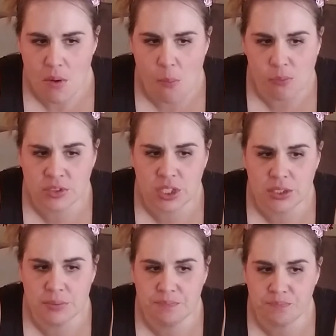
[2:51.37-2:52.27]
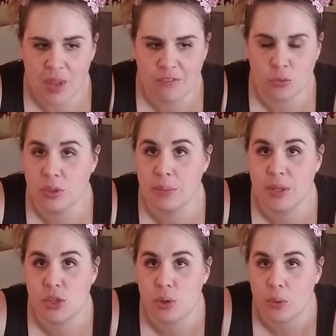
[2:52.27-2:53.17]
I haven't really been
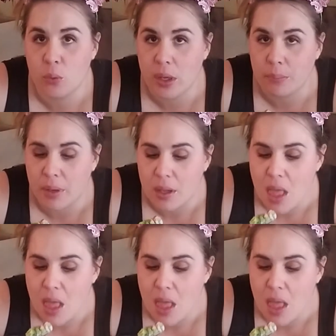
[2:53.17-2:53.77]
doing wheat, but